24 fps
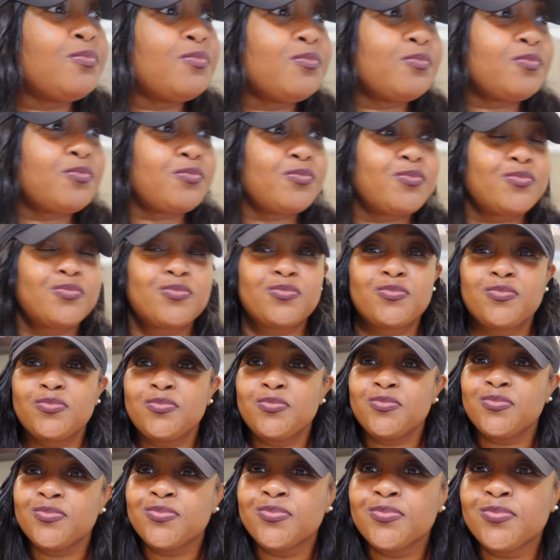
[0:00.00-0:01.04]

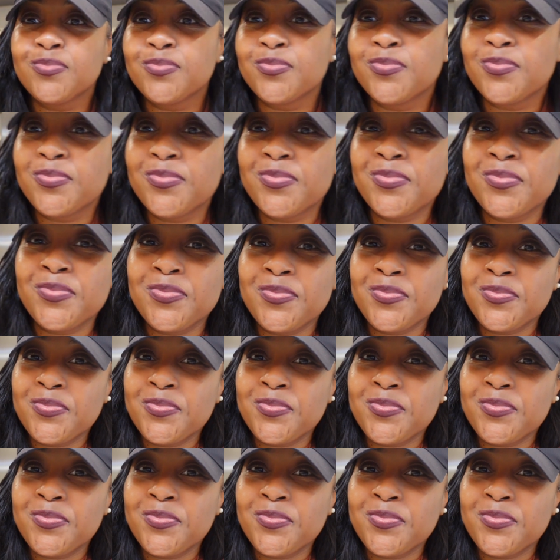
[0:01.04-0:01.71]
No one is speaking in this clip.